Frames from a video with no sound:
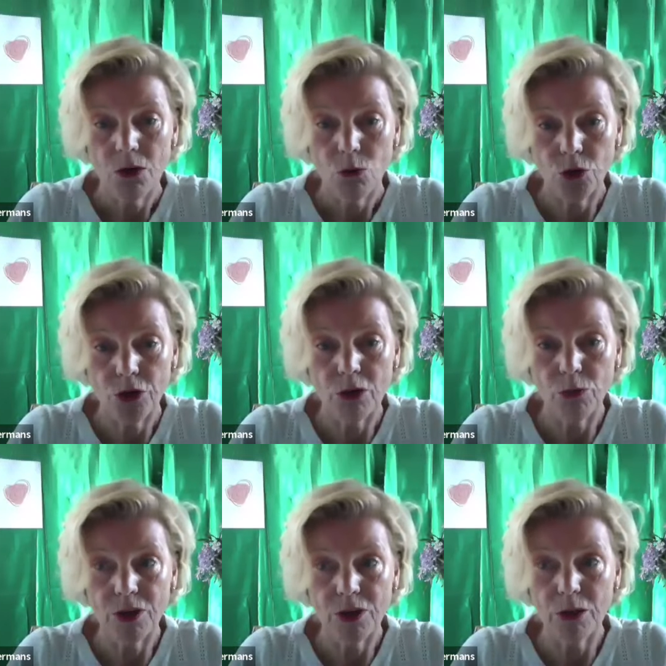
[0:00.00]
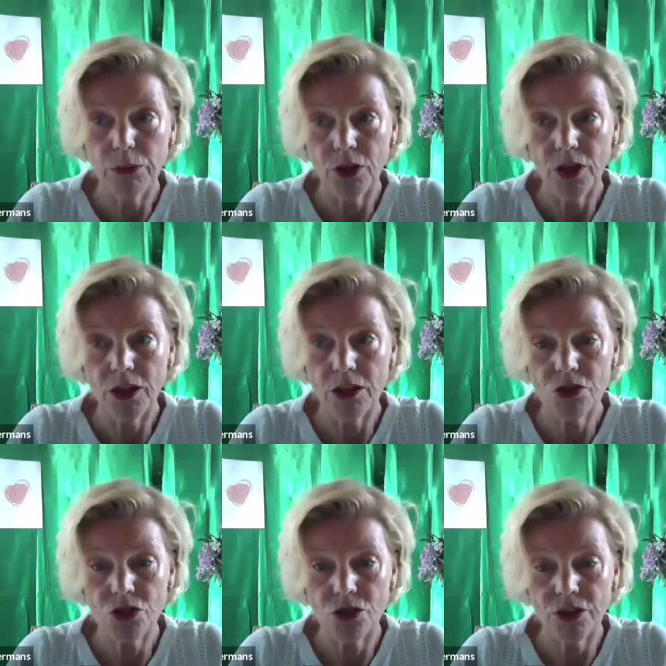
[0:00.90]
working with the body
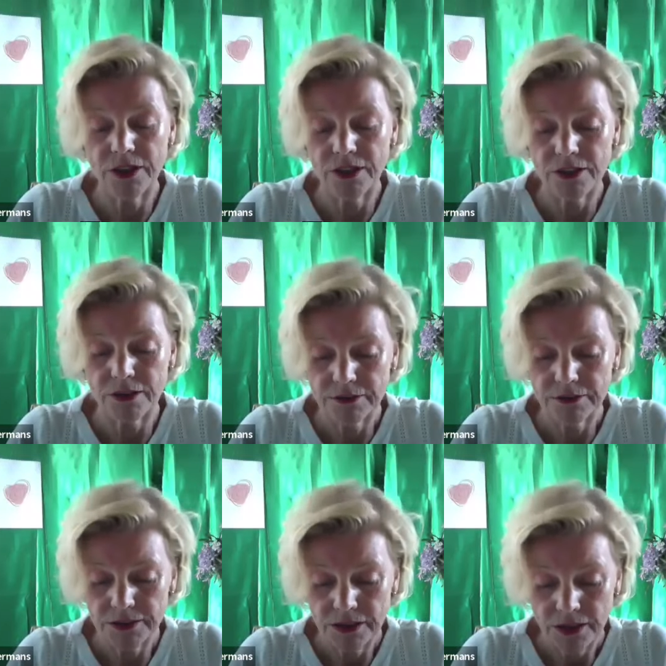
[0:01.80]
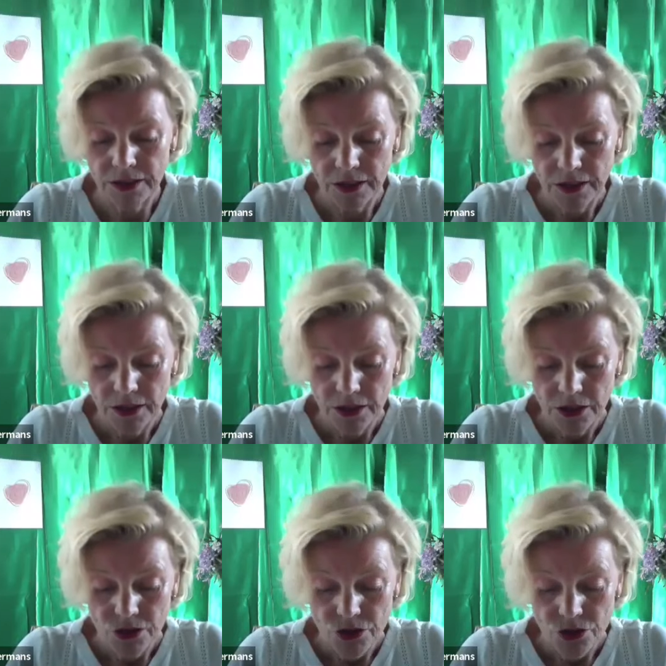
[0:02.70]
started.
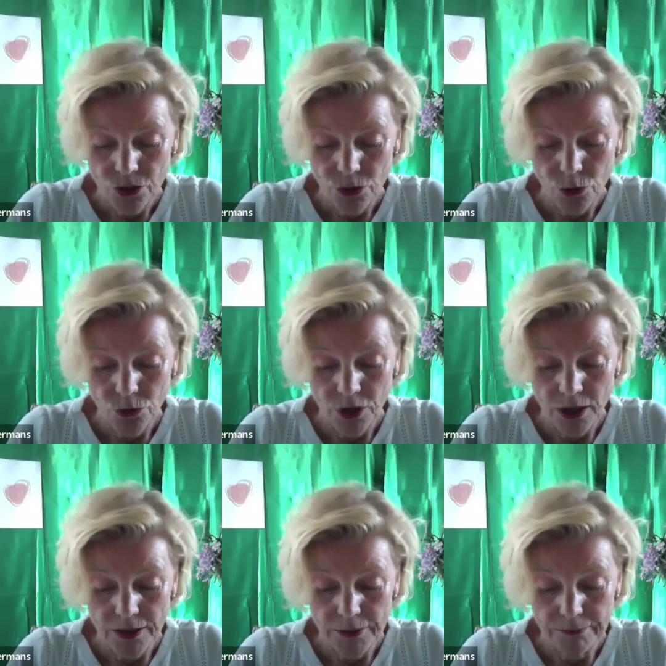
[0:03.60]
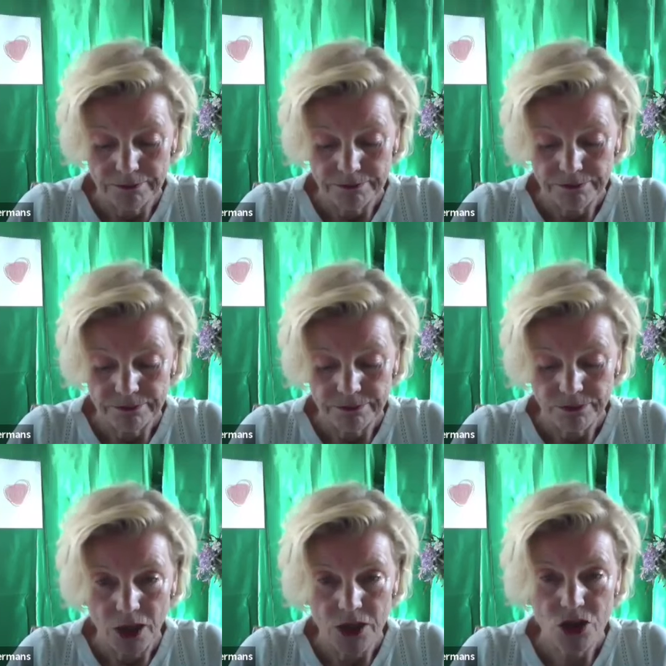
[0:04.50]
So
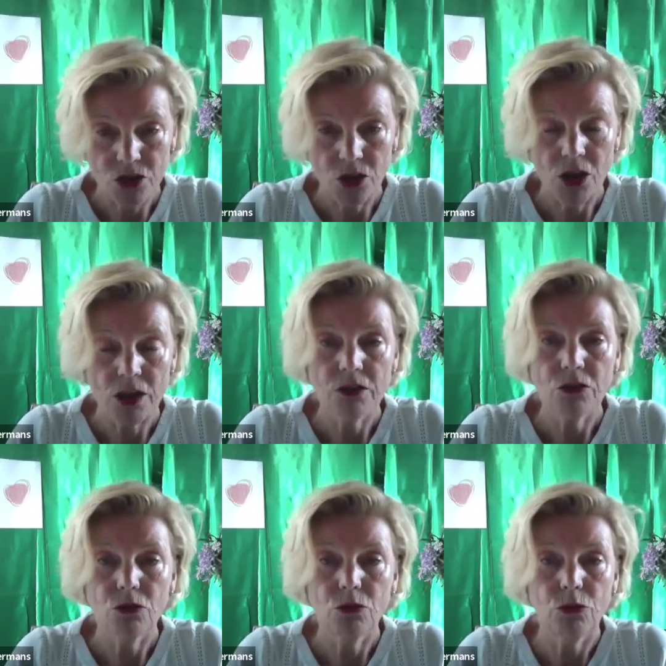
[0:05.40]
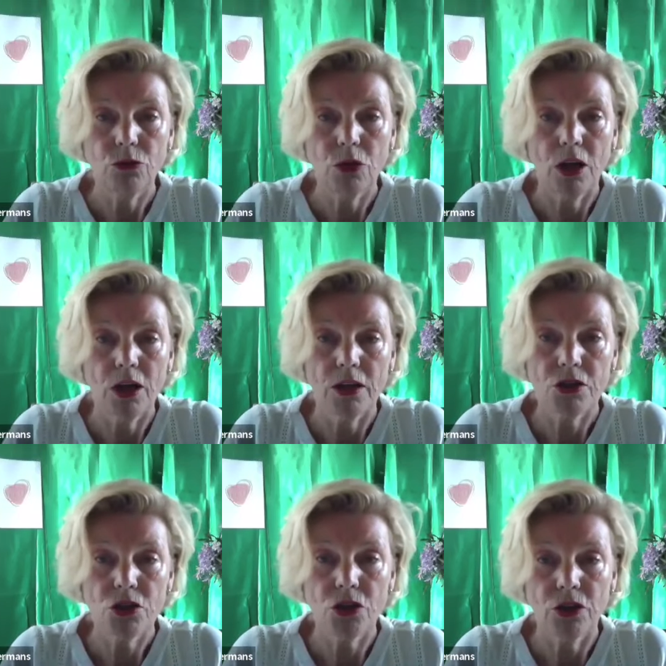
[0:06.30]
I started to
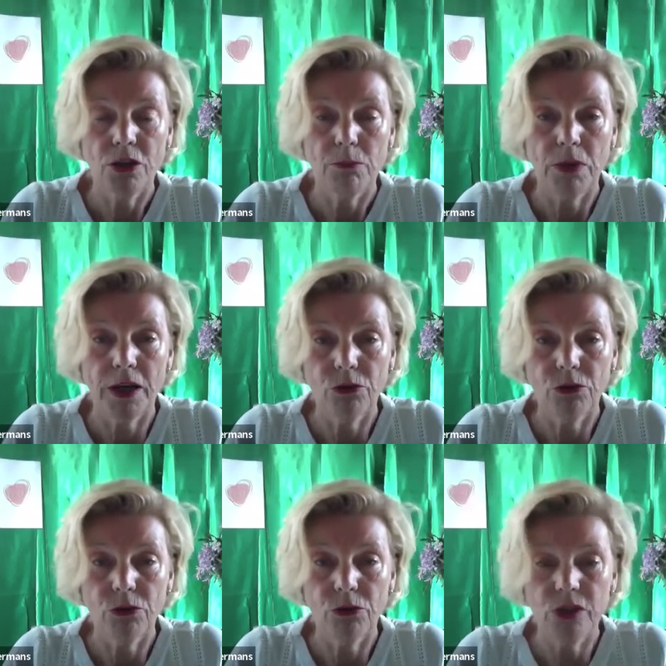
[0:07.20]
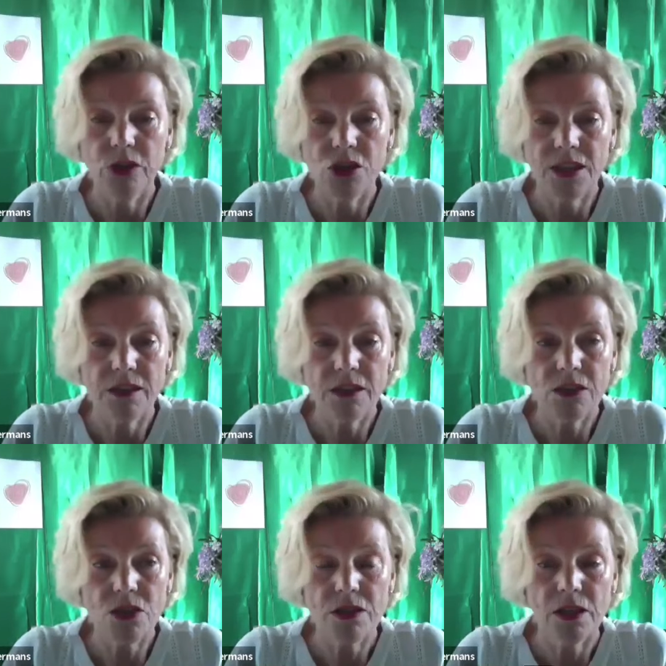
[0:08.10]
study
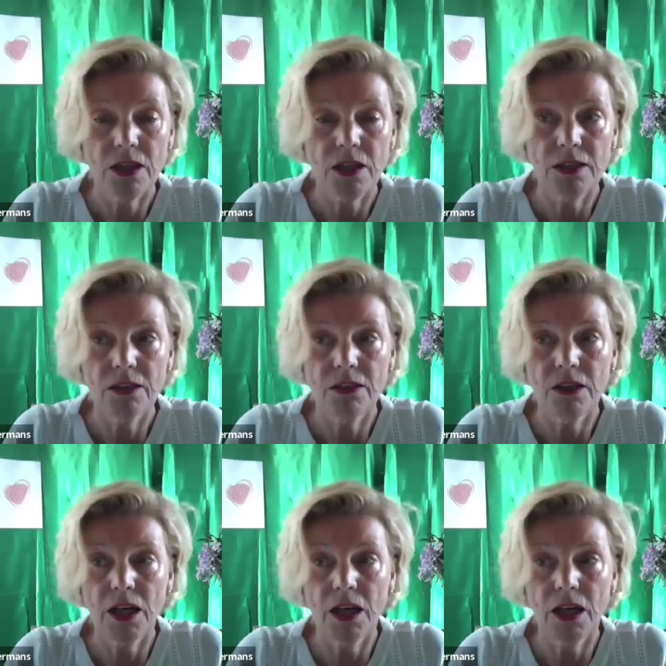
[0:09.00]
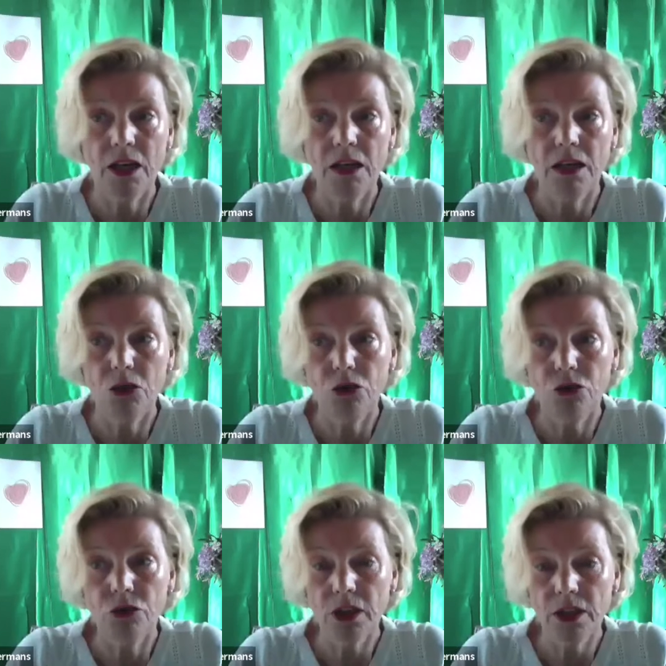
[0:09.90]
bioenergetics. And
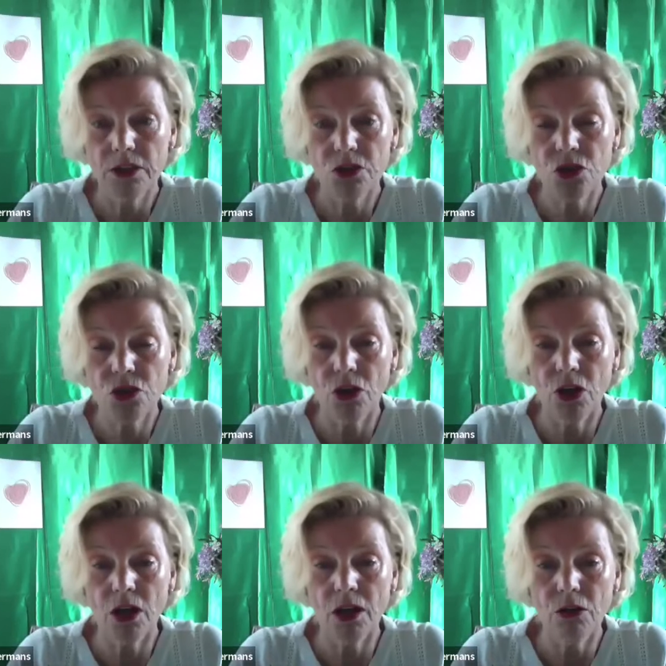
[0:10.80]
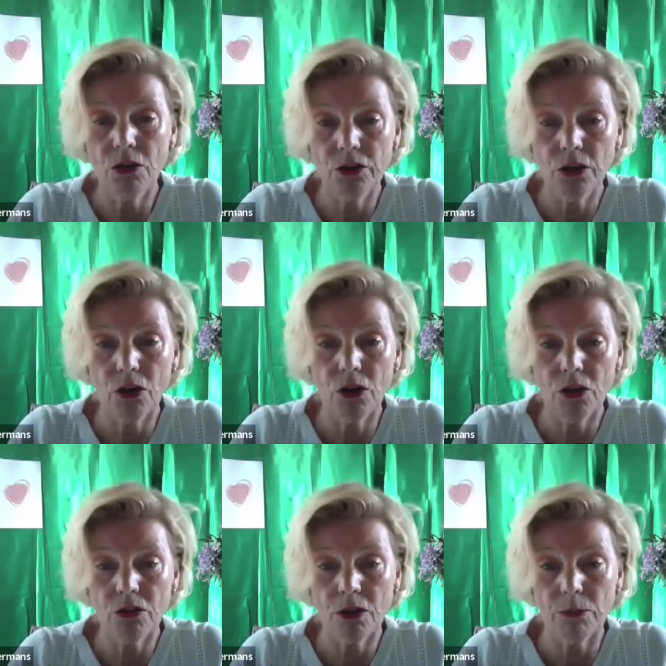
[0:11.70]
during that study, I learned a
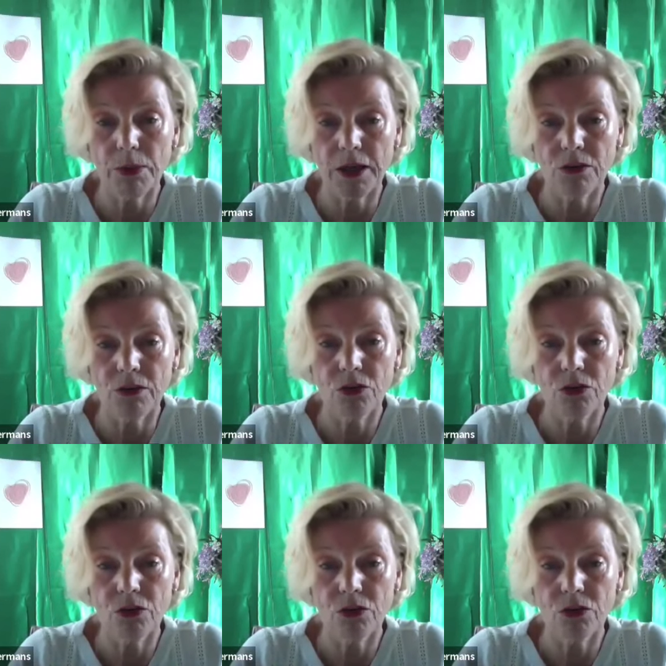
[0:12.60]
lot about